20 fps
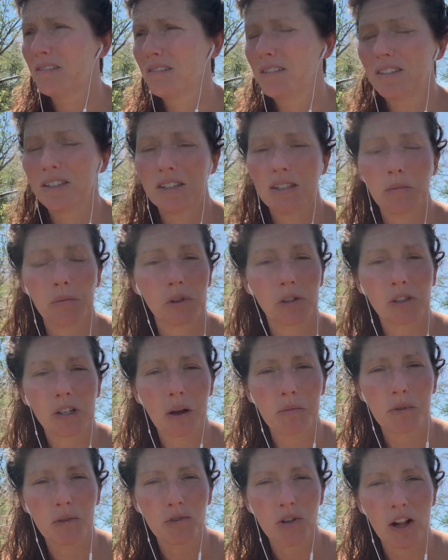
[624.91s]
similar
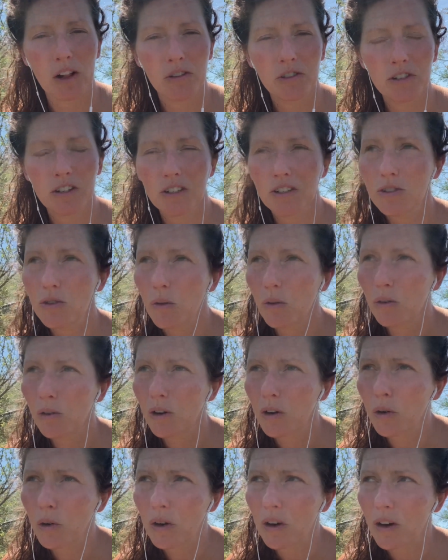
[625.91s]
types of challenges
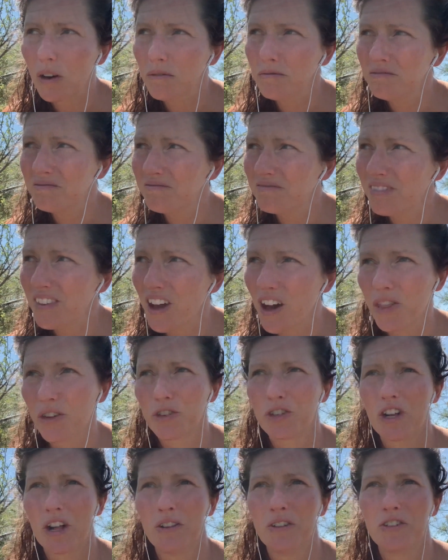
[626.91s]
or other
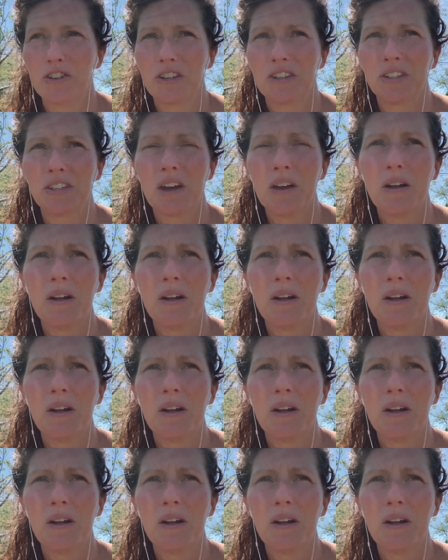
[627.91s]
challenges.